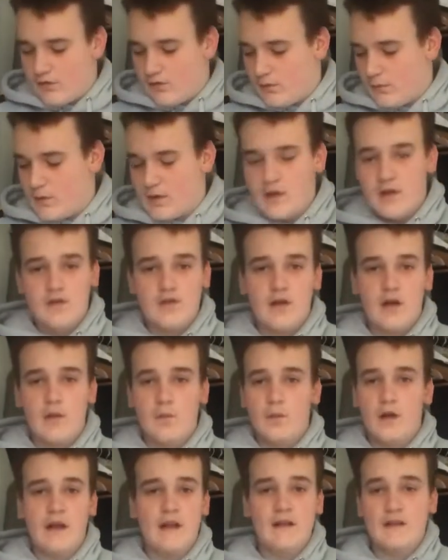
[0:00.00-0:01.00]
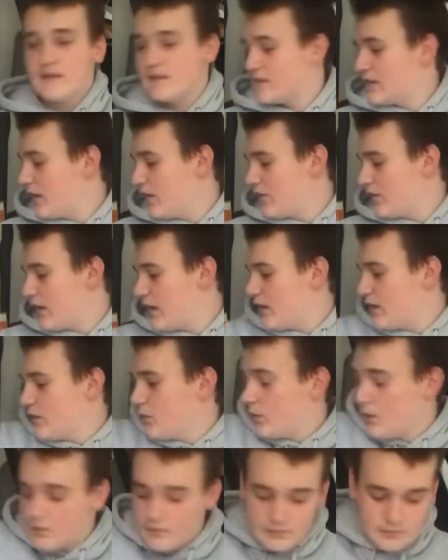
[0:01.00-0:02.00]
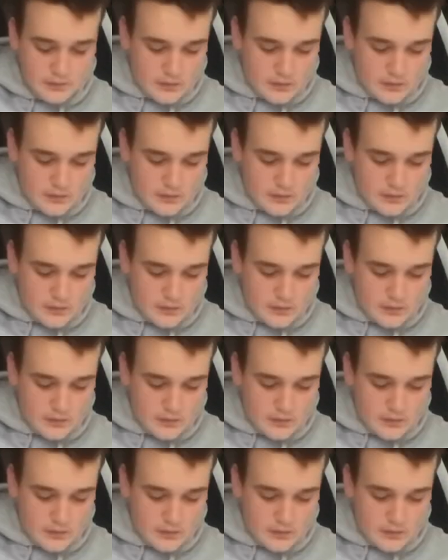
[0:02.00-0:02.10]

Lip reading: because I'm willing to sell to anyone.